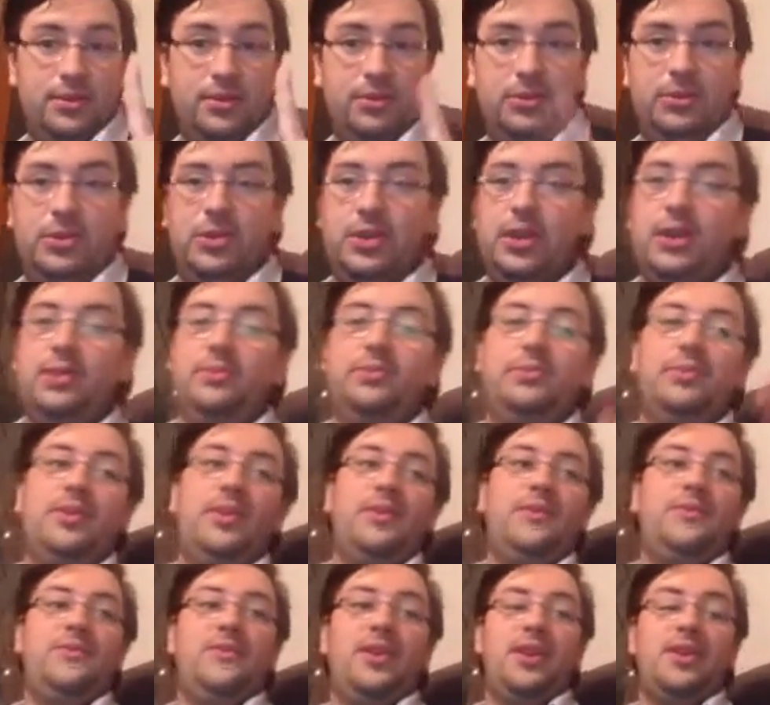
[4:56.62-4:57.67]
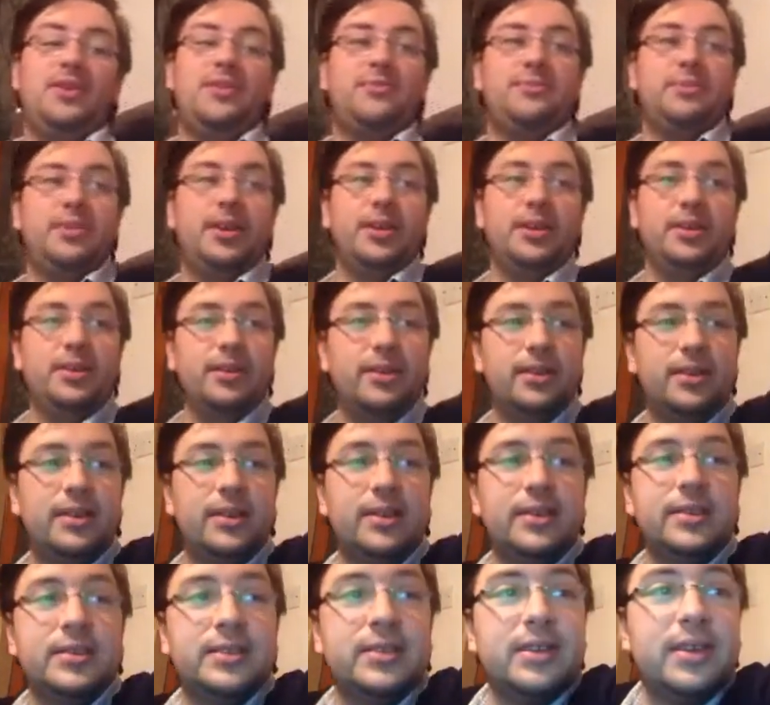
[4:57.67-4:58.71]
Also, a friend of mine
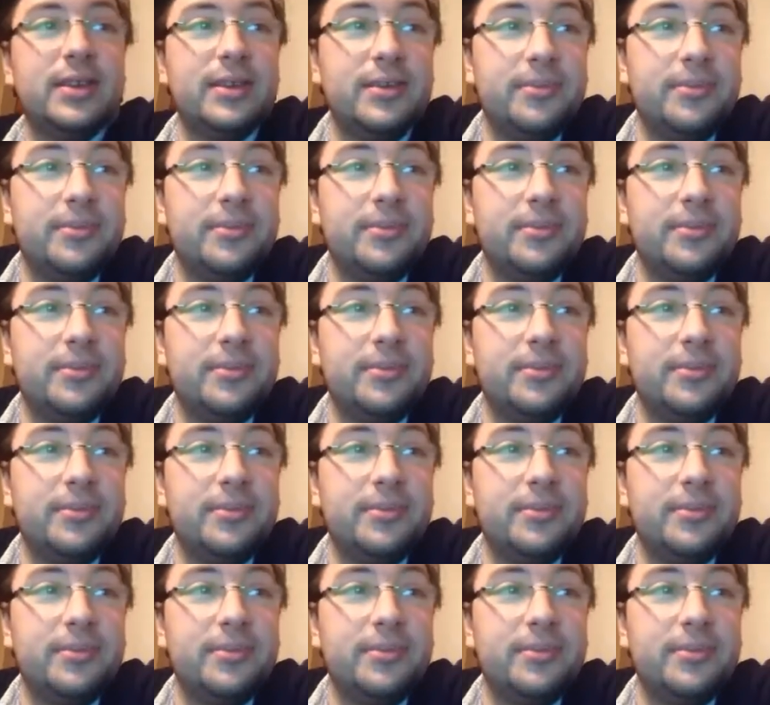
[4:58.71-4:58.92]
is